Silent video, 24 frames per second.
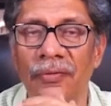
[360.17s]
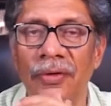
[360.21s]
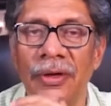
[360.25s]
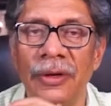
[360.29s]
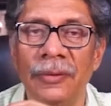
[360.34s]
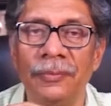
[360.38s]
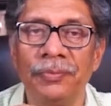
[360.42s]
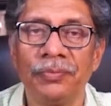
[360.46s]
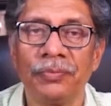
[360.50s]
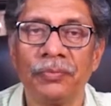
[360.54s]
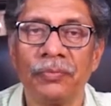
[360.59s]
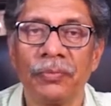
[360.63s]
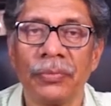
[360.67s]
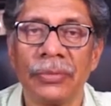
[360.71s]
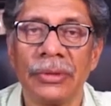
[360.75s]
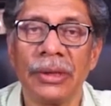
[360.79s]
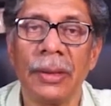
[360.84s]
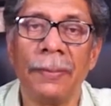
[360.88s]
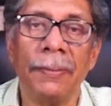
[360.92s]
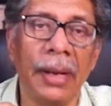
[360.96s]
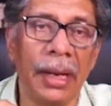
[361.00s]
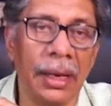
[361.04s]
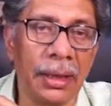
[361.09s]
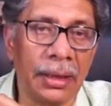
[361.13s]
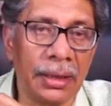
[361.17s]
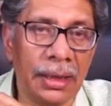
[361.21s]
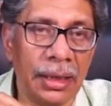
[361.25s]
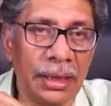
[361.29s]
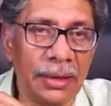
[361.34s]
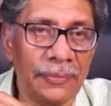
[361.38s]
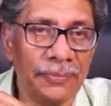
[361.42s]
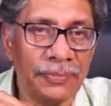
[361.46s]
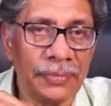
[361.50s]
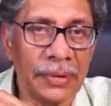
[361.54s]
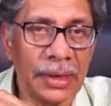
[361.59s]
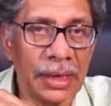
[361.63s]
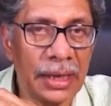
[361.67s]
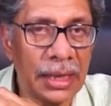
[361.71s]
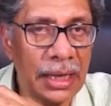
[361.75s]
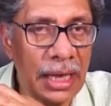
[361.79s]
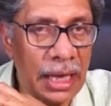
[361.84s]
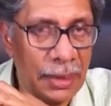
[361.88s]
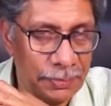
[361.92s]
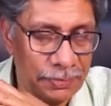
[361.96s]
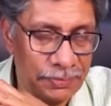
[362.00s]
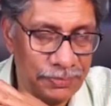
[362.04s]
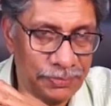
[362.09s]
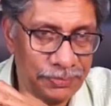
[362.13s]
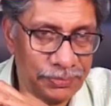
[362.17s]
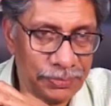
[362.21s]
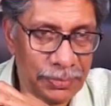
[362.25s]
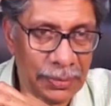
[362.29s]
the Palaka Gap.